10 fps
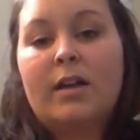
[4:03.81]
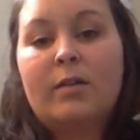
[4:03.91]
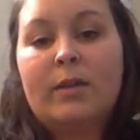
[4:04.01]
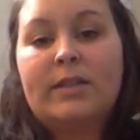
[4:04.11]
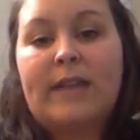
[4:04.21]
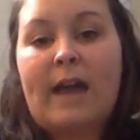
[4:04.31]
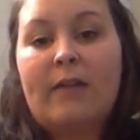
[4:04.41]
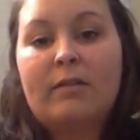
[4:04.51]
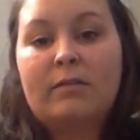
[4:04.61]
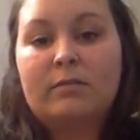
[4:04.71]
It went
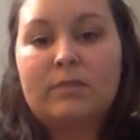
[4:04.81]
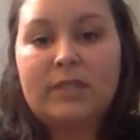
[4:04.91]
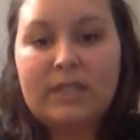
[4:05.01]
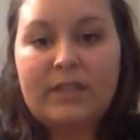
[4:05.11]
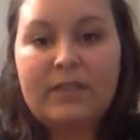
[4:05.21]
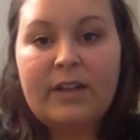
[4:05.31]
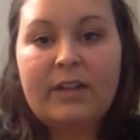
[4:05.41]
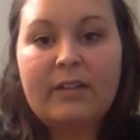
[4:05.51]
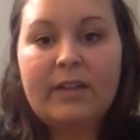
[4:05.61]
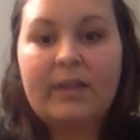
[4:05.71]
down
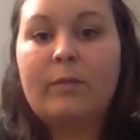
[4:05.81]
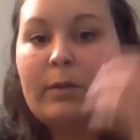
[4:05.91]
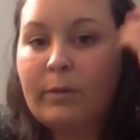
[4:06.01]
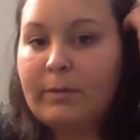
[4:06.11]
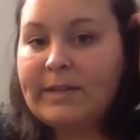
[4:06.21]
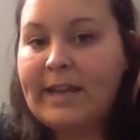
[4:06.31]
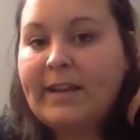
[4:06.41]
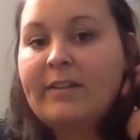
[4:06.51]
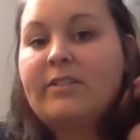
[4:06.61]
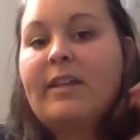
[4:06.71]
significantly when we were
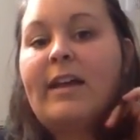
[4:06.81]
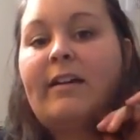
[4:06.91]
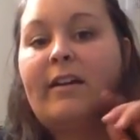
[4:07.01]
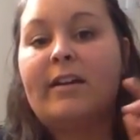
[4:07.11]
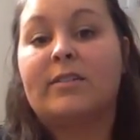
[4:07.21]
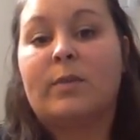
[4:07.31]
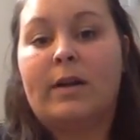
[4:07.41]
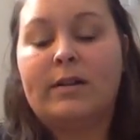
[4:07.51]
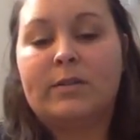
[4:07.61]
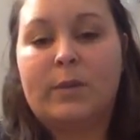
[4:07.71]
taking her to that area, as
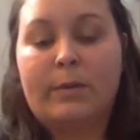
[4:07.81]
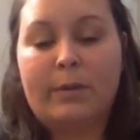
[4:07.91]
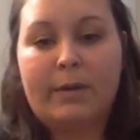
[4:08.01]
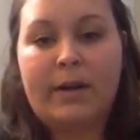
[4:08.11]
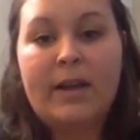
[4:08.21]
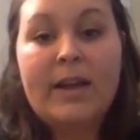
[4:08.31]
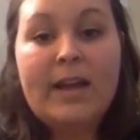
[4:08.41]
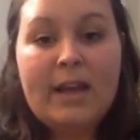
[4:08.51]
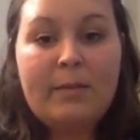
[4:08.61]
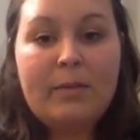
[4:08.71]
well as when we were
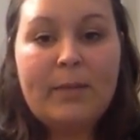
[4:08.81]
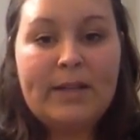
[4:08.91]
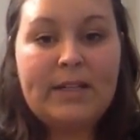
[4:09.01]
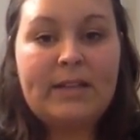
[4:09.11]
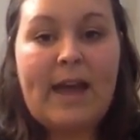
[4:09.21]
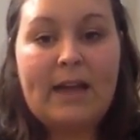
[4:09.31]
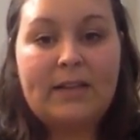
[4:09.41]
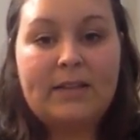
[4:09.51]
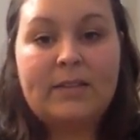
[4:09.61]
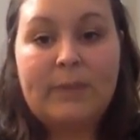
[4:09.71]
implementing the
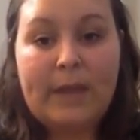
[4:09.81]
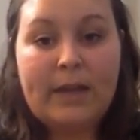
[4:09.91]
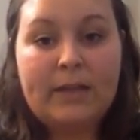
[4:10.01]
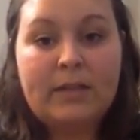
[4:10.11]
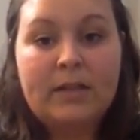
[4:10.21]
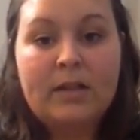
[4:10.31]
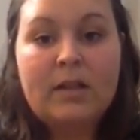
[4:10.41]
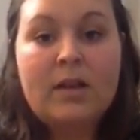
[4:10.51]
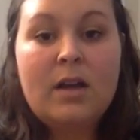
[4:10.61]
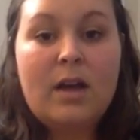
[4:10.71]
Access Manned
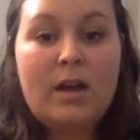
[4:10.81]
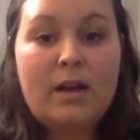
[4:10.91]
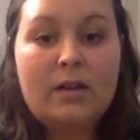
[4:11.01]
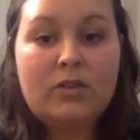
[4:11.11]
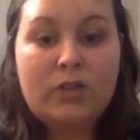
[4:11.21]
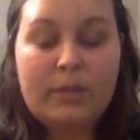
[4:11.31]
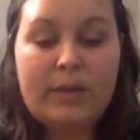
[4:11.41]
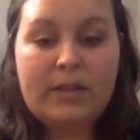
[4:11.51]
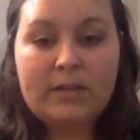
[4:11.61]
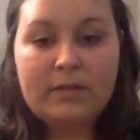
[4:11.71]

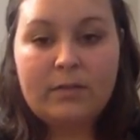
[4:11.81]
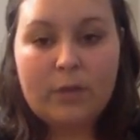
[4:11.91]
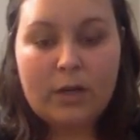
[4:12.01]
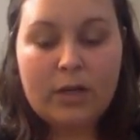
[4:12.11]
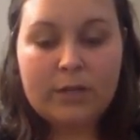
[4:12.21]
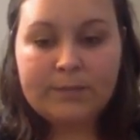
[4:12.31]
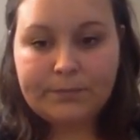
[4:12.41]
treatment for her